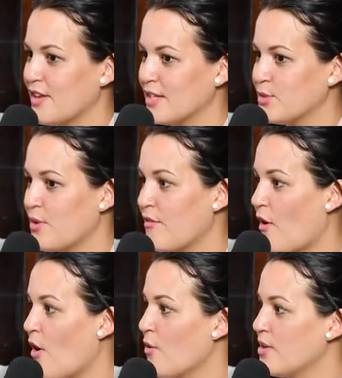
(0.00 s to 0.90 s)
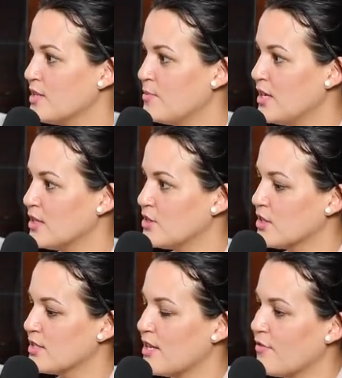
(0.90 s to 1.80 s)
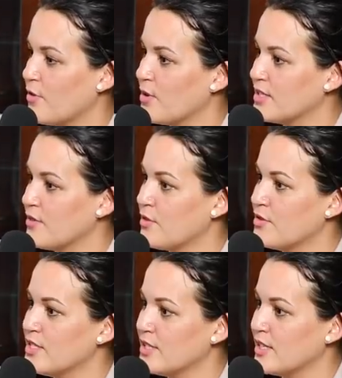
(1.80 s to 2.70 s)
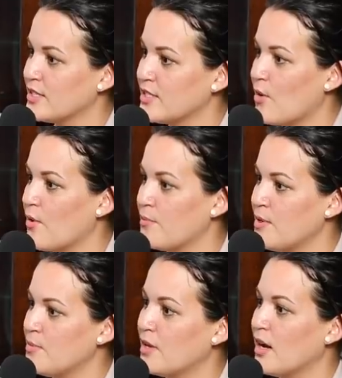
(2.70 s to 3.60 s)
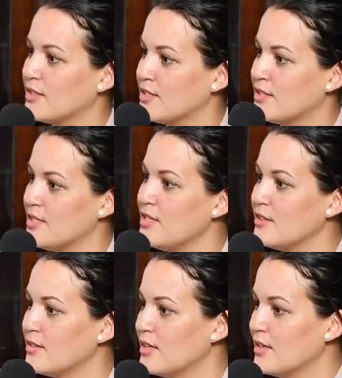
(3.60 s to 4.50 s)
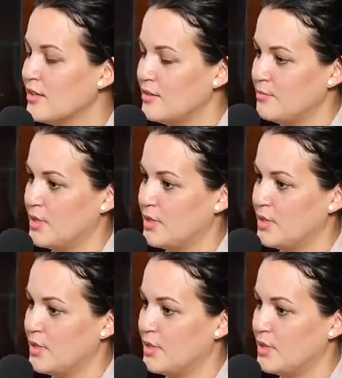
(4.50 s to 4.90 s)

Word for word: that's who I've always been. It's mm just that mm. for whatever reason, it's not what people got to see. mm mm-hmm. True.